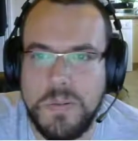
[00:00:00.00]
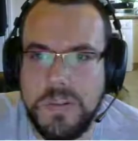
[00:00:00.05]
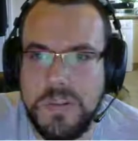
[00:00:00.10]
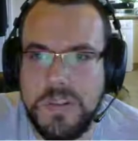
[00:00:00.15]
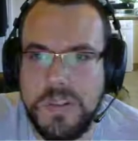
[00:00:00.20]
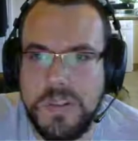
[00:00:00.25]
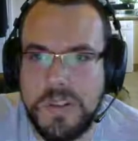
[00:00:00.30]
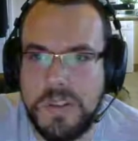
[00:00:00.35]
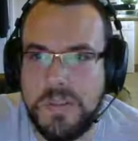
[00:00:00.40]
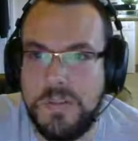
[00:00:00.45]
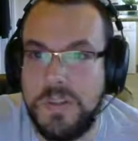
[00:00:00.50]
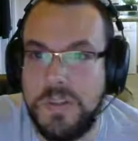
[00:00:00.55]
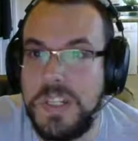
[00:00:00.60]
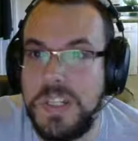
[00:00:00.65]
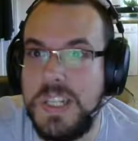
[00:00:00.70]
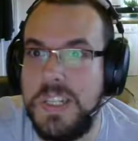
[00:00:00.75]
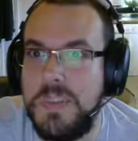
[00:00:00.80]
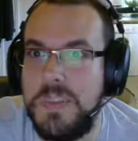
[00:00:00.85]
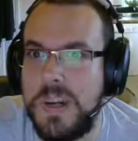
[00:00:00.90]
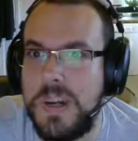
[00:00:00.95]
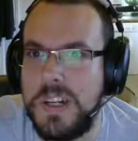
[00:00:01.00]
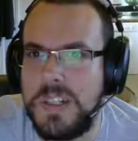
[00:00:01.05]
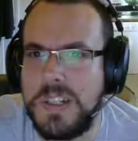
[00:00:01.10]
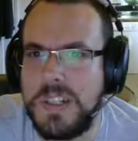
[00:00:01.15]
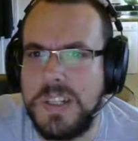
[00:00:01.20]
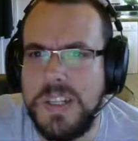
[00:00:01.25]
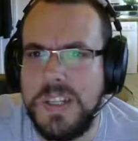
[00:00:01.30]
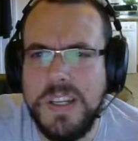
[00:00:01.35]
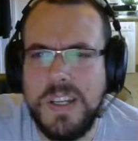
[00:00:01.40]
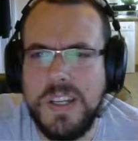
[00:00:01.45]
Should have looked into it
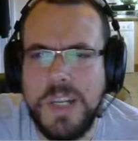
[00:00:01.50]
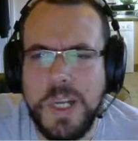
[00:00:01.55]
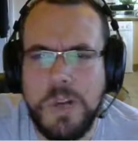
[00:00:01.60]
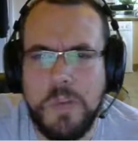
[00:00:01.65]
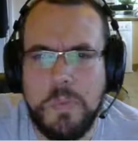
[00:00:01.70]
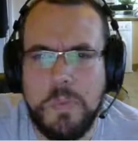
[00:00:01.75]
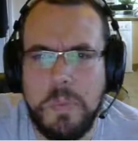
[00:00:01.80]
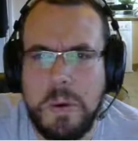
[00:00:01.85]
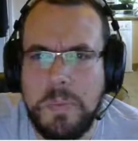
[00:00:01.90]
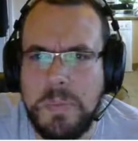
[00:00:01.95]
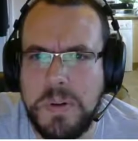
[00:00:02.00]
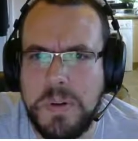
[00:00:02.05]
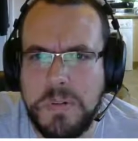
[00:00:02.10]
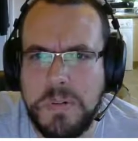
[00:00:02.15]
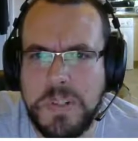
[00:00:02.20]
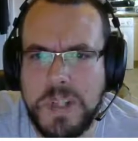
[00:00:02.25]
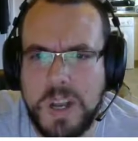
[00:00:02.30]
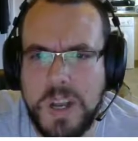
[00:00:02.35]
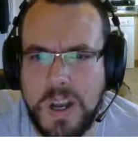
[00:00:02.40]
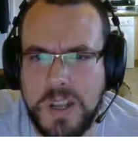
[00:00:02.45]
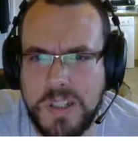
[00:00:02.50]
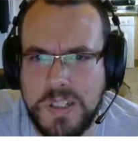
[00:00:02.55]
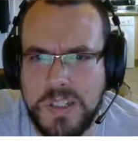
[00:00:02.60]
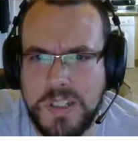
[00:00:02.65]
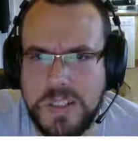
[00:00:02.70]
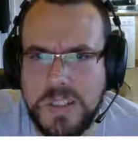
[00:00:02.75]
actually, remembered which card to